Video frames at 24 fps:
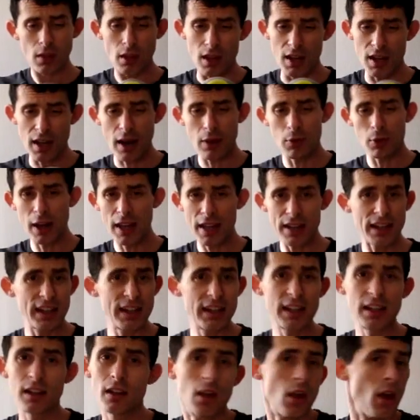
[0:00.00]
and I ran
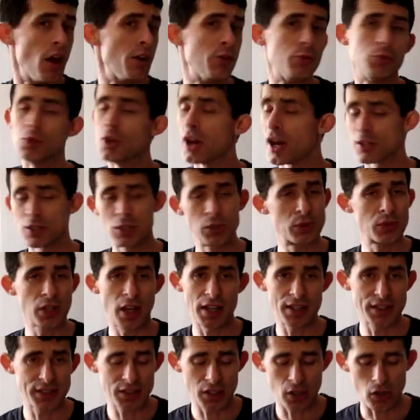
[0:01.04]
in it not too
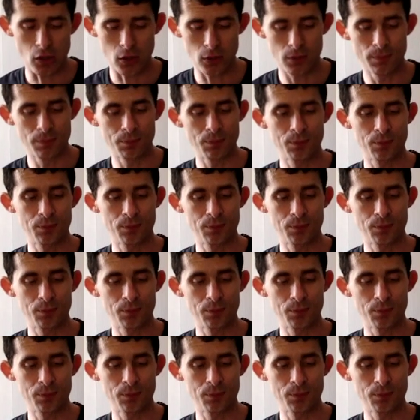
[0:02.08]
tight at all.